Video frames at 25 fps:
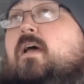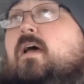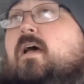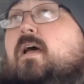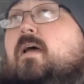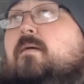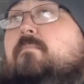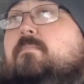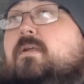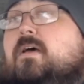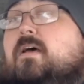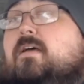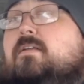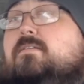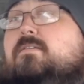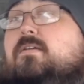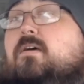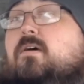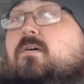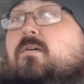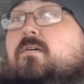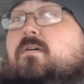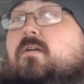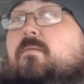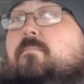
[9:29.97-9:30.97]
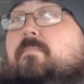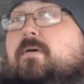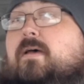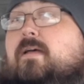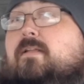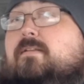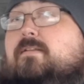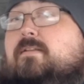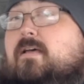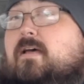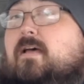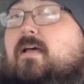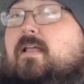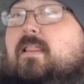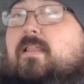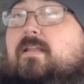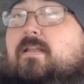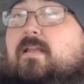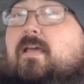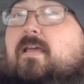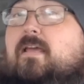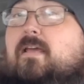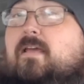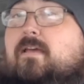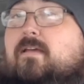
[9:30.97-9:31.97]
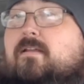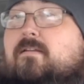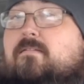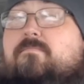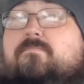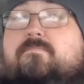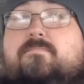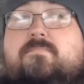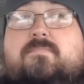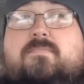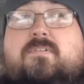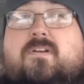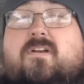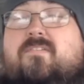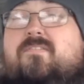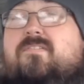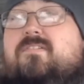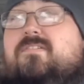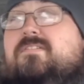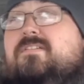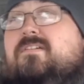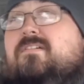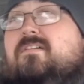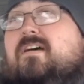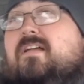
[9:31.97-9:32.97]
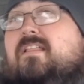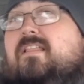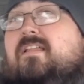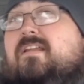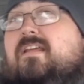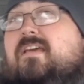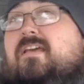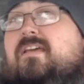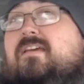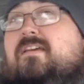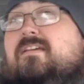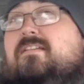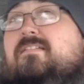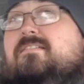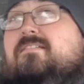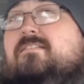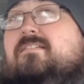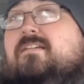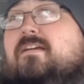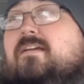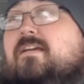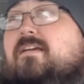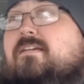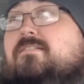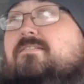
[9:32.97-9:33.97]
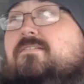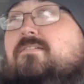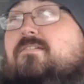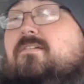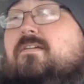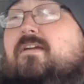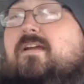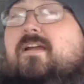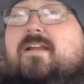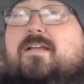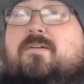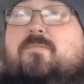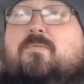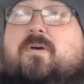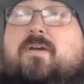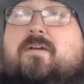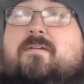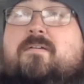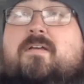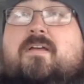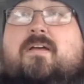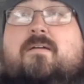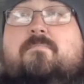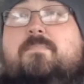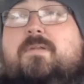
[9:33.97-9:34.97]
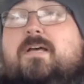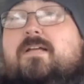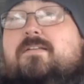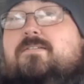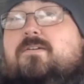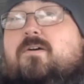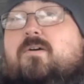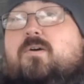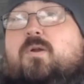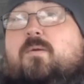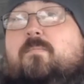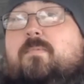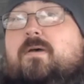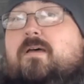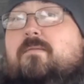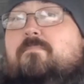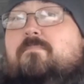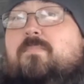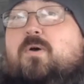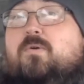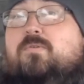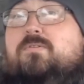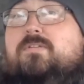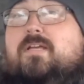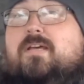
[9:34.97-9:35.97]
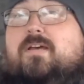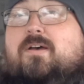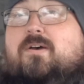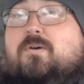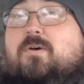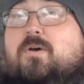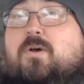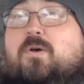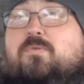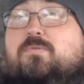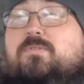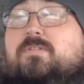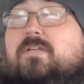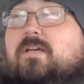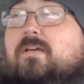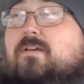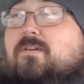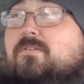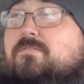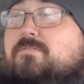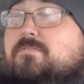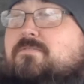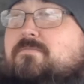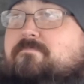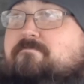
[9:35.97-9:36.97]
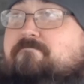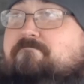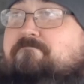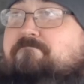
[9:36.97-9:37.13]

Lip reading: I'm not talking about the Holiday Inn. Are there still Holiday Inns? I guess there are. Anyway, I'm not talking about motel hotels.